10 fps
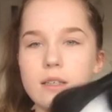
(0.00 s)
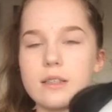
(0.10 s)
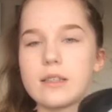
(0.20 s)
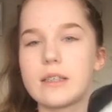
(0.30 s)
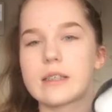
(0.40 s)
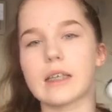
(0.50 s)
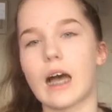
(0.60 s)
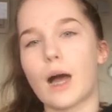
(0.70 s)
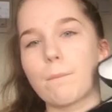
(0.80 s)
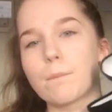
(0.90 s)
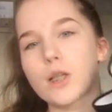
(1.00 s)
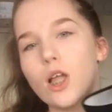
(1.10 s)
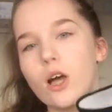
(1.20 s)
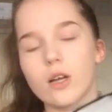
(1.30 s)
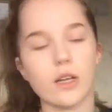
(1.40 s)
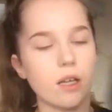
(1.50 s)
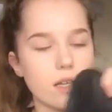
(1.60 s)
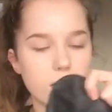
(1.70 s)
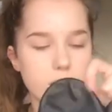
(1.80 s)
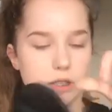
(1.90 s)
These are Bloch
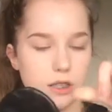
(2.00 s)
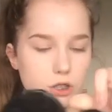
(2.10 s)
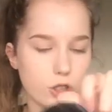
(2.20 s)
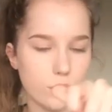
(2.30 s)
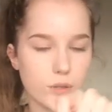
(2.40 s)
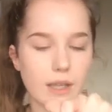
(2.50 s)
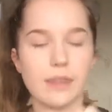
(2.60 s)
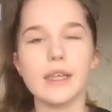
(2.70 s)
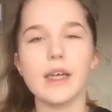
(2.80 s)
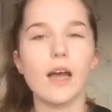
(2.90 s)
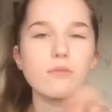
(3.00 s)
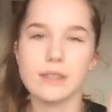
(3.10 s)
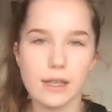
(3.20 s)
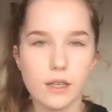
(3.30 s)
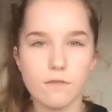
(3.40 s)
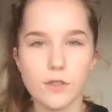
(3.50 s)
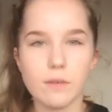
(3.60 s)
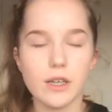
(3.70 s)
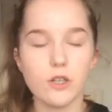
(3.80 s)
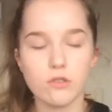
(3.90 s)
dance shoes. I think I was thinking of
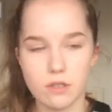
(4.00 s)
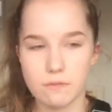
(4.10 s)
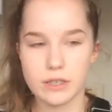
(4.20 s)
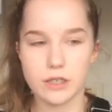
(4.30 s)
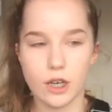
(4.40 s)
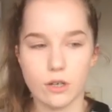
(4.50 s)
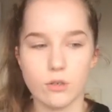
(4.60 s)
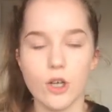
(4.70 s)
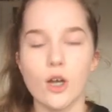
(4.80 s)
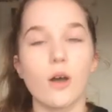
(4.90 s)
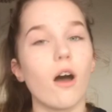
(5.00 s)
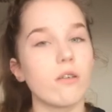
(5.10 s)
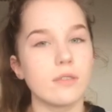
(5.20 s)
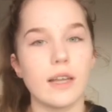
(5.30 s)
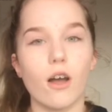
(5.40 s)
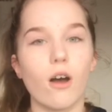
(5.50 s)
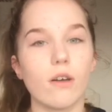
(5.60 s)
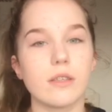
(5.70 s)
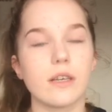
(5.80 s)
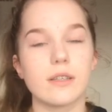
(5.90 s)
doing another video on like all
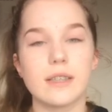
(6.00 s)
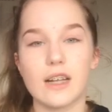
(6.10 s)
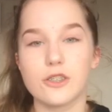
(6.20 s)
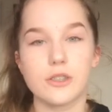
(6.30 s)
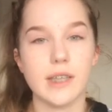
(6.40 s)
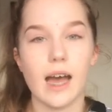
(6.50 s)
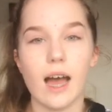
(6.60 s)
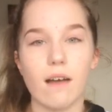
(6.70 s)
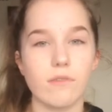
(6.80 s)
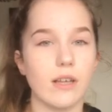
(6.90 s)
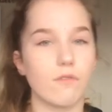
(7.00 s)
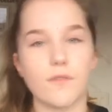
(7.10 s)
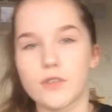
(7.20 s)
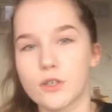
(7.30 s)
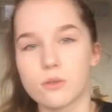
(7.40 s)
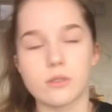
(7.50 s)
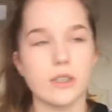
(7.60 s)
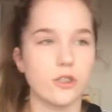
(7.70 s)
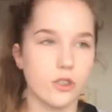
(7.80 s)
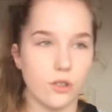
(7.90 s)
the dance shoes I have, like reviews
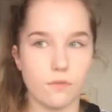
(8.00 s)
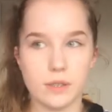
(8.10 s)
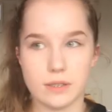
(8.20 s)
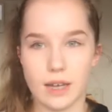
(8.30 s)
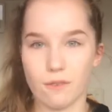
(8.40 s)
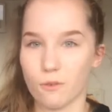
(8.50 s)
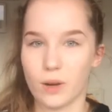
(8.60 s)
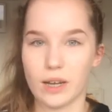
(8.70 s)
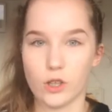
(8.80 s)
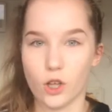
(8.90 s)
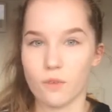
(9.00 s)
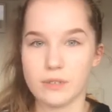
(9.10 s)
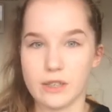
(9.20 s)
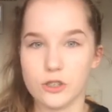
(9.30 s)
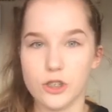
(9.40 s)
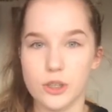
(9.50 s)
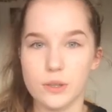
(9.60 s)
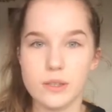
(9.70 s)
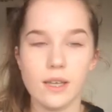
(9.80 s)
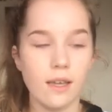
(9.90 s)
and stuff, because I have quite a lot of dance
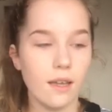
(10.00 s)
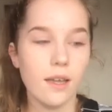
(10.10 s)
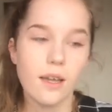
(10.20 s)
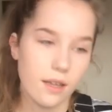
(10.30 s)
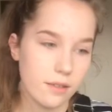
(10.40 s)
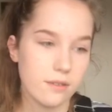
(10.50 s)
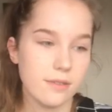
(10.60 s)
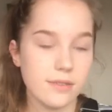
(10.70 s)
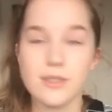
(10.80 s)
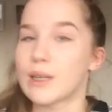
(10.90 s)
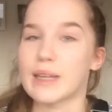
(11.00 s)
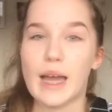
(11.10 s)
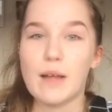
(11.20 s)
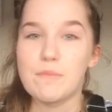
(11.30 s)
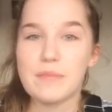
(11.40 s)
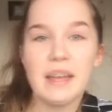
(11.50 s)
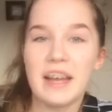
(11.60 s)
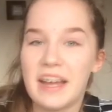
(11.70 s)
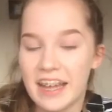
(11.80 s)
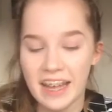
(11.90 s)
shoes. So yeah,
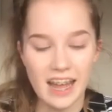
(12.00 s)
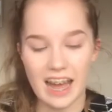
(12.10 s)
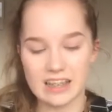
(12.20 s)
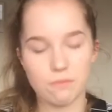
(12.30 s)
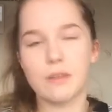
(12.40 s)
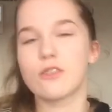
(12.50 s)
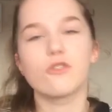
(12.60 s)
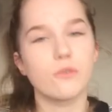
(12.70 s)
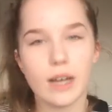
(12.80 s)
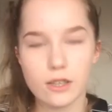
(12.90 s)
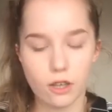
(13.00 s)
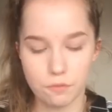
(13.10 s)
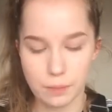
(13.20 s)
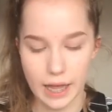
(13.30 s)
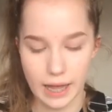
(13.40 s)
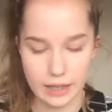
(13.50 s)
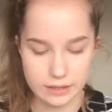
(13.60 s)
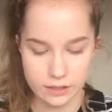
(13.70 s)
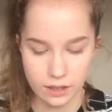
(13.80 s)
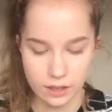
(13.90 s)
and I've been through quite a lot of
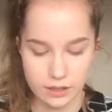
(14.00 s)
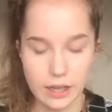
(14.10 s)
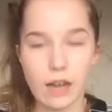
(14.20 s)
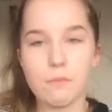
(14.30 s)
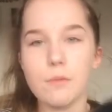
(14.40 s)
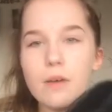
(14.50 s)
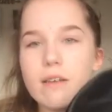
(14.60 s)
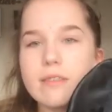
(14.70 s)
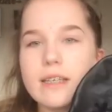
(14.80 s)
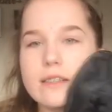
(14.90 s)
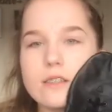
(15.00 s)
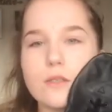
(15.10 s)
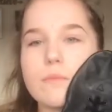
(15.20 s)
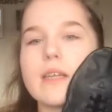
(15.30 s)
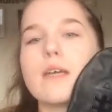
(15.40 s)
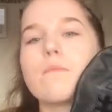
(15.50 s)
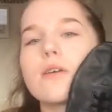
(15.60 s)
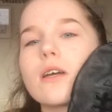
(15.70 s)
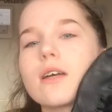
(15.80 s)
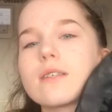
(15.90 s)
pairs. Now I've been wearing these at the minute
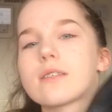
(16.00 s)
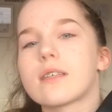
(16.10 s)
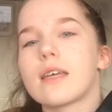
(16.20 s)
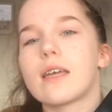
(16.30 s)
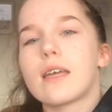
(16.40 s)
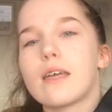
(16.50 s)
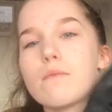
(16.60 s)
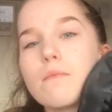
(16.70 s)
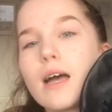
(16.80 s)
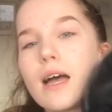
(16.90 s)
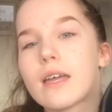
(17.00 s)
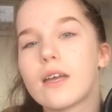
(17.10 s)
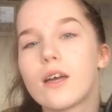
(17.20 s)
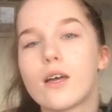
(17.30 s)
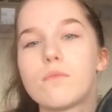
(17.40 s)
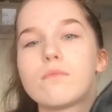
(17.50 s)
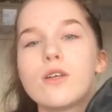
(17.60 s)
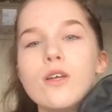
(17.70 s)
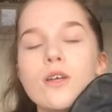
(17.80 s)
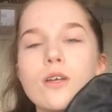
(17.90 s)
because in my um,
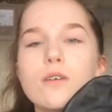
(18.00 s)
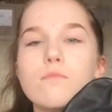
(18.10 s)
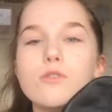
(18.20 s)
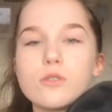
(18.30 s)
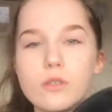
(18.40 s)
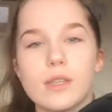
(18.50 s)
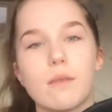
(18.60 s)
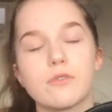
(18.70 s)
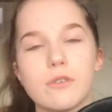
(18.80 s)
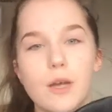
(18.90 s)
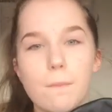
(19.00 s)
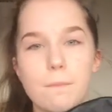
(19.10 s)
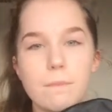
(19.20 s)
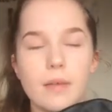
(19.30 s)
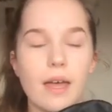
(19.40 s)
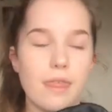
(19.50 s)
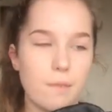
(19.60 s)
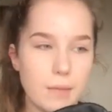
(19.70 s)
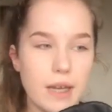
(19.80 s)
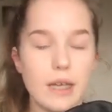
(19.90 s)
musical that I'm doing at, at the
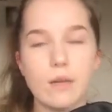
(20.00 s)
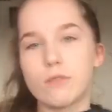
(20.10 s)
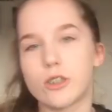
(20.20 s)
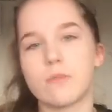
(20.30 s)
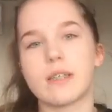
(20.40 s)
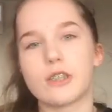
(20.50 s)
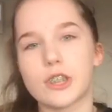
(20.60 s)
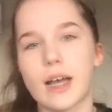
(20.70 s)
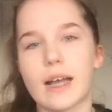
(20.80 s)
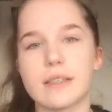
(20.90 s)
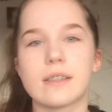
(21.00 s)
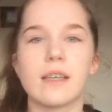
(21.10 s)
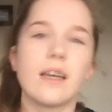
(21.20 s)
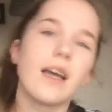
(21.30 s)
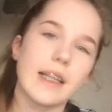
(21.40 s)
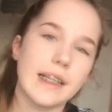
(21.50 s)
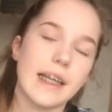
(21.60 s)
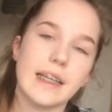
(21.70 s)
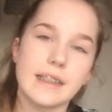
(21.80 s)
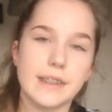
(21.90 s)
minute we're doing jazz and
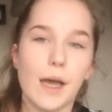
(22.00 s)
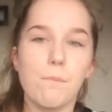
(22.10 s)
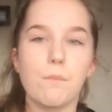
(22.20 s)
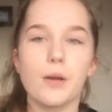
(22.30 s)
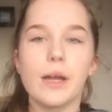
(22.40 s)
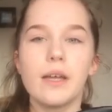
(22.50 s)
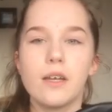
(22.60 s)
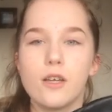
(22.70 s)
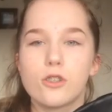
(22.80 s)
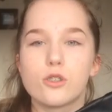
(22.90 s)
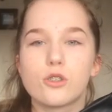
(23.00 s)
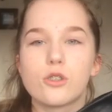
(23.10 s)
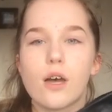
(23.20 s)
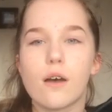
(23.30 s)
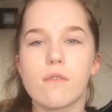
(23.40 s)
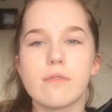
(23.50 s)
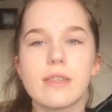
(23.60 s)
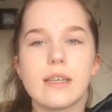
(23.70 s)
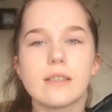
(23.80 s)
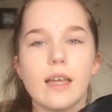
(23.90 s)
like contemporary so
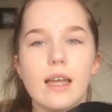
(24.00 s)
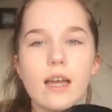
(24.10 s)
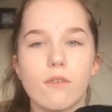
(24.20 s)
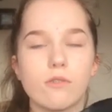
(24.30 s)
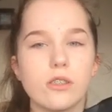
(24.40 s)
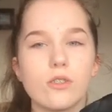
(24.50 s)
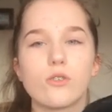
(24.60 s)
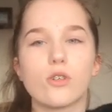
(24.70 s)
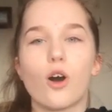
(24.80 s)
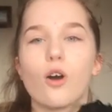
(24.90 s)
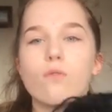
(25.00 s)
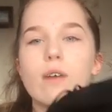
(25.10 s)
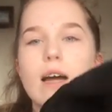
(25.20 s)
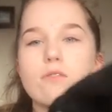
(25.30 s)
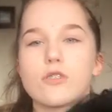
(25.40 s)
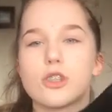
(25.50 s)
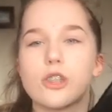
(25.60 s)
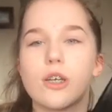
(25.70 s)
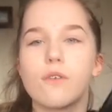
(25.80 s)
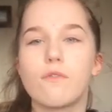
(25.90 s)
these are like a really good all-rounder
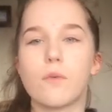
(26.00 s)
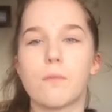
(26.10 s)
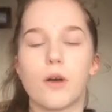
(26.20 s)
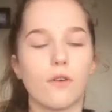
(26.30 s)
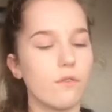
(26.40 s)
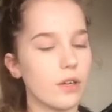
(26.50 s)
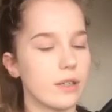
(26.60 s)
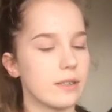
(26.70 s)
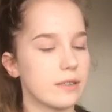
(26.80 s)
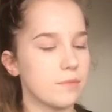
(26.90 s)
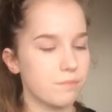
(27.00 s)
shoe for both because